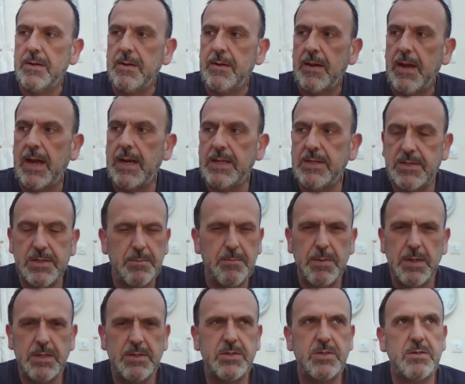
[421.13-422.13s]
any
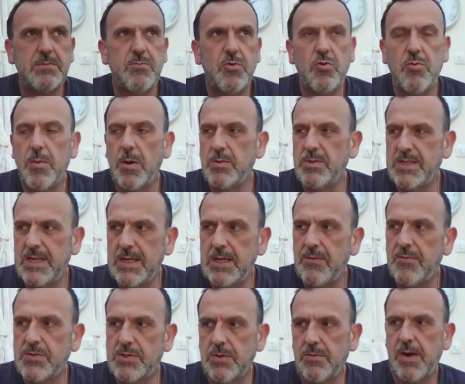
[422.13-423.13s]
symbolism or motif,
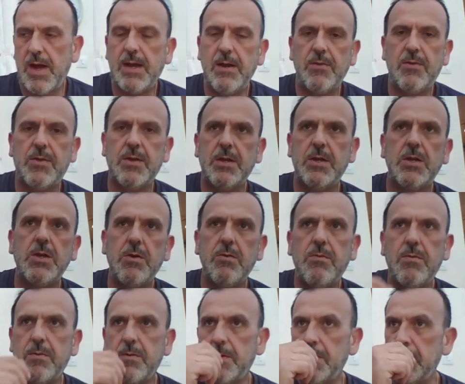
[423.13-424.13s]
so anything that you
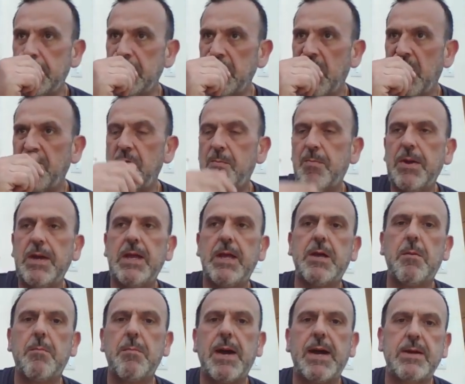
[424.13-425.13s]
repeatedly come
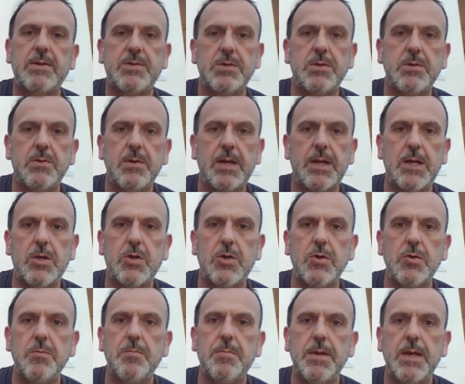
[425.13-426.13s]
back to, and it
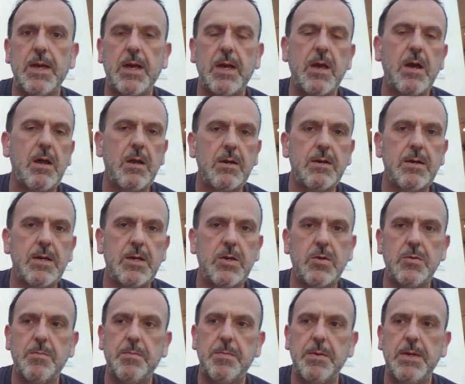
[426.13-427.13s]
could be a colour, it
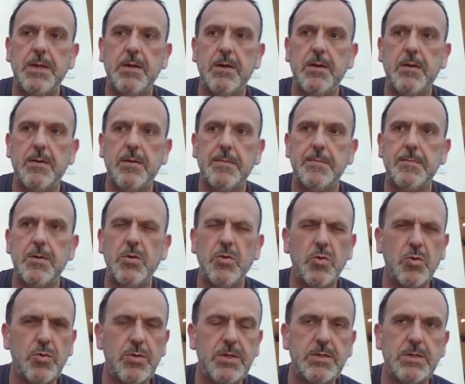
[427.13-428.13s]
could be a
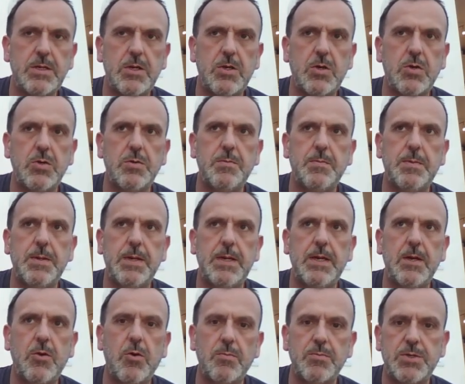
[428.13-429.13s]
noise, it could be an
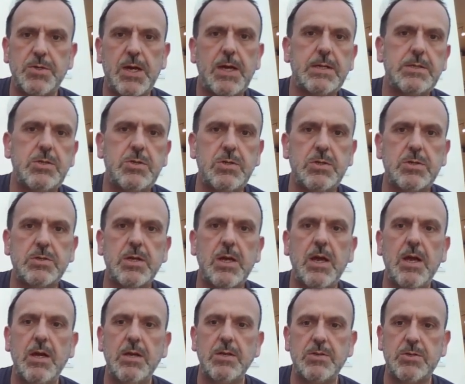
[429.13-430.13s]
object, just
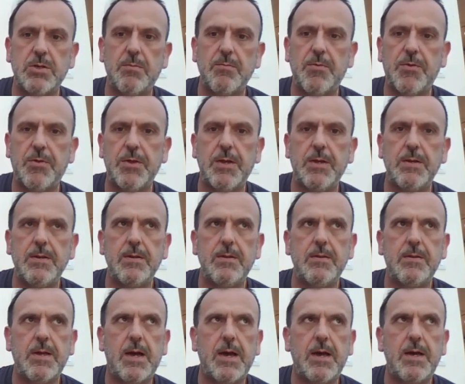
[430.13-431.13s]
something
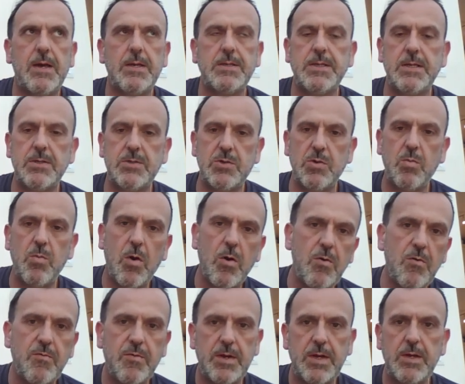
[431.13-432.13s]
that is
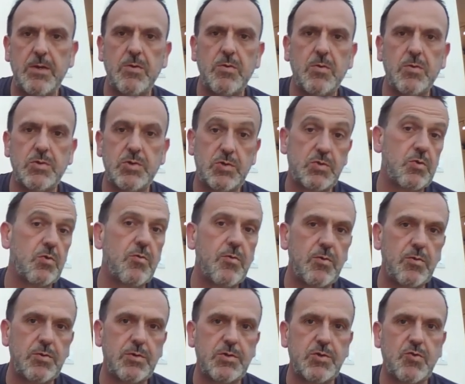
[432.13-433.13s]
interwoven in your story or
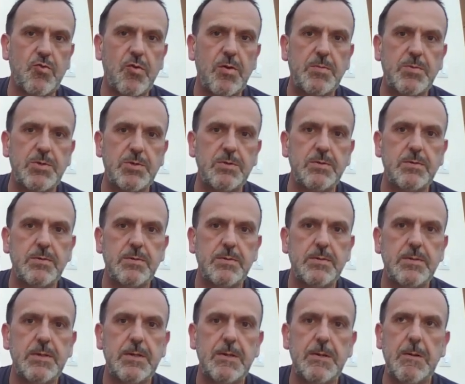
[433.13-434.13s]
description
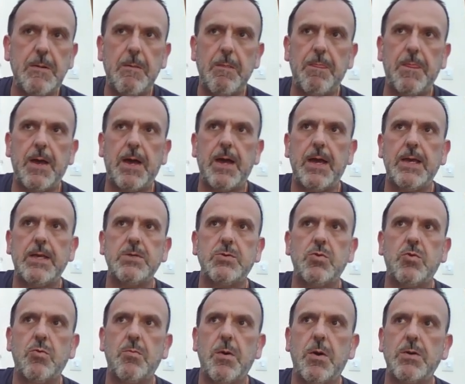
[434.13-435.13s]
that is
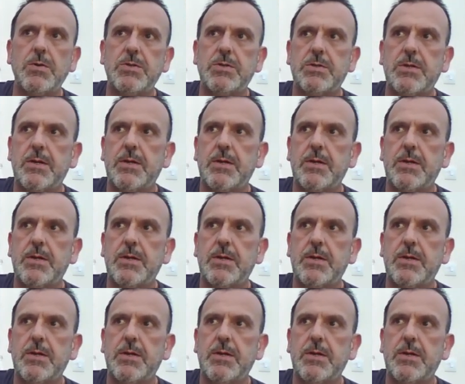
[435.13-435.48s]
almost